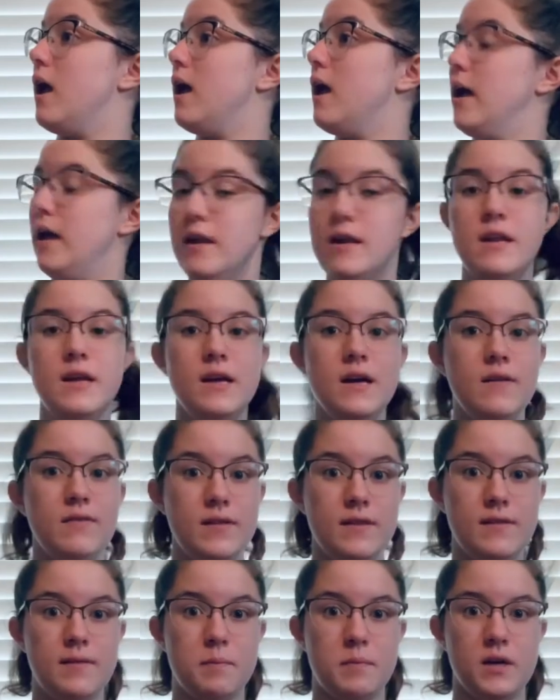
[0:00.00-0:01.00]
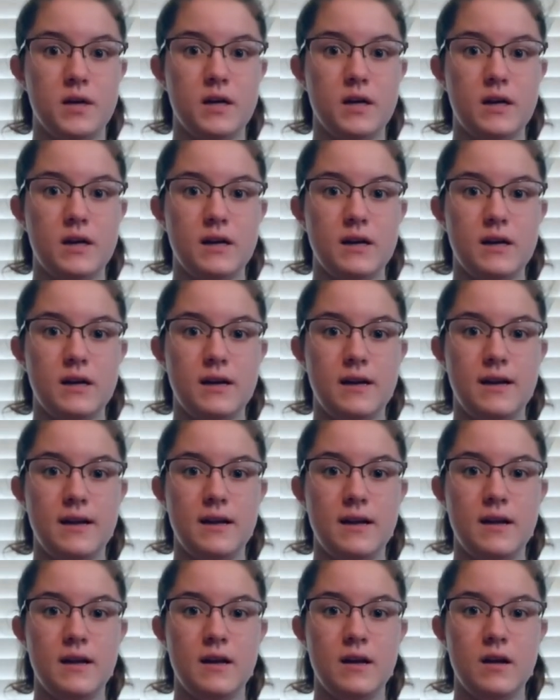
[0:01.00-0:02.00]
ending of this book
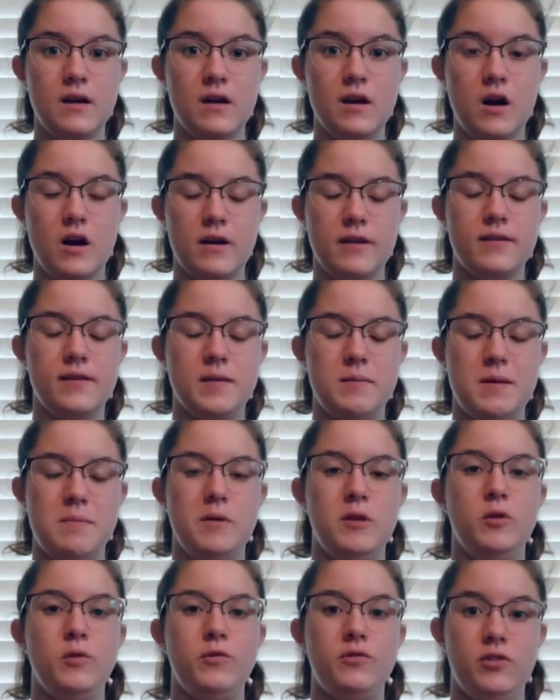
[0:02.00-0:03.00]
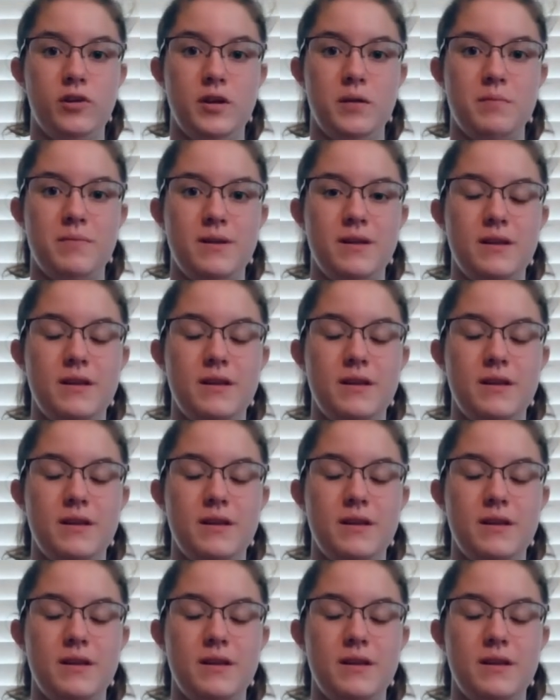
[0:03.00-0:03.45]
honestly made me lose sleep.